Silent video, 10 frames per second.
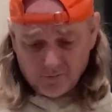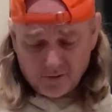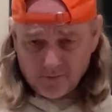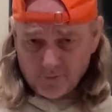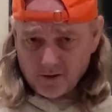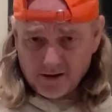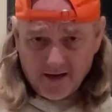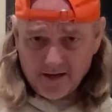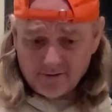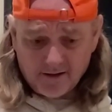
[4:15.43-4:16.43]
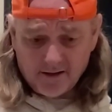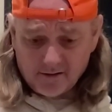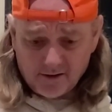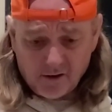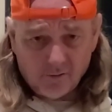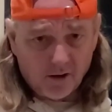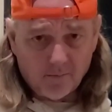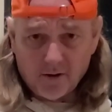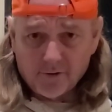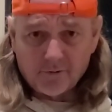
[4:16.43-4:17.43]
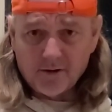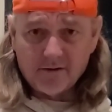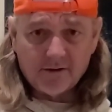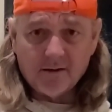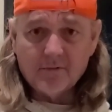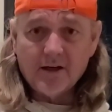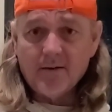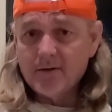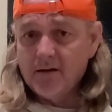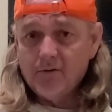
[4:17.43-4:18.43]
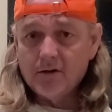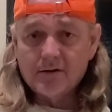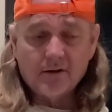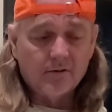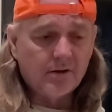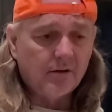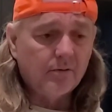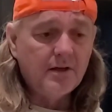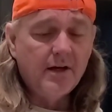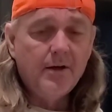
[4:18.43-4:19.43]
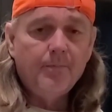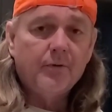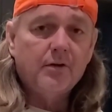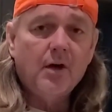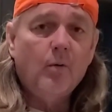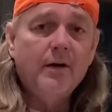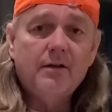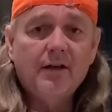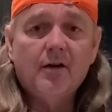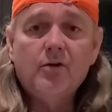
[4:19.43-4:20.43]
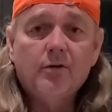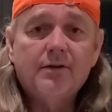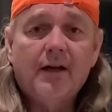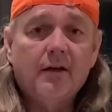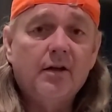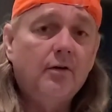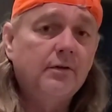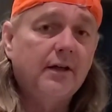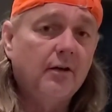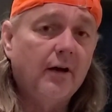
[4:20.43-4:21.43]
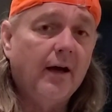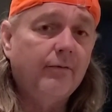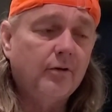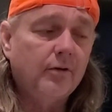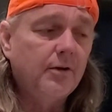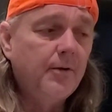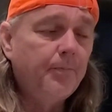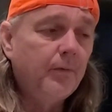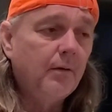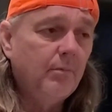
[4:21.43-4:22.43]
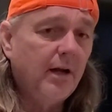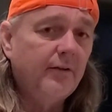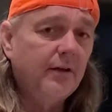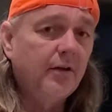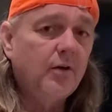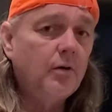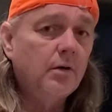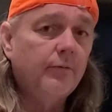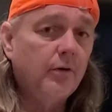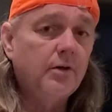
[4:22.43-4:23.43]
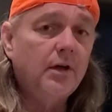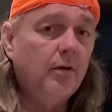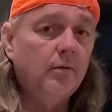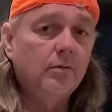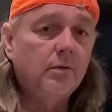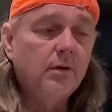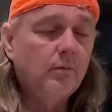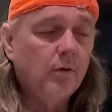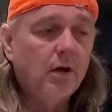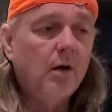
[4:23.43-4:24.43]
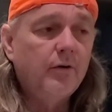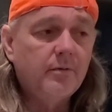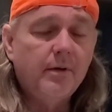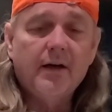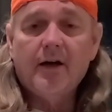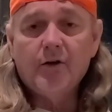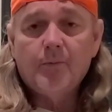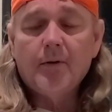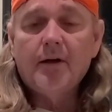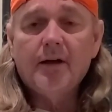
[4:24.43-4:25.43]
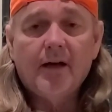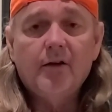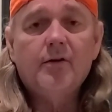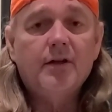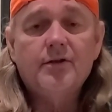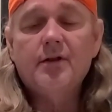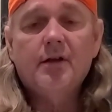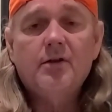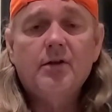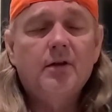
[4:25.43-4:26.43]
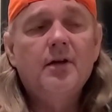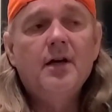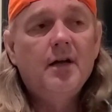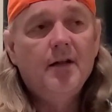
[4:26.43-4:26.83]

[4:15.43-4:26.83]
different gain settings that you run them all through at the same time to give you a certain tone. There's always to get cool sounding tones that you're after, but I think the core of your tone will always be how you play, how you touch the guitar.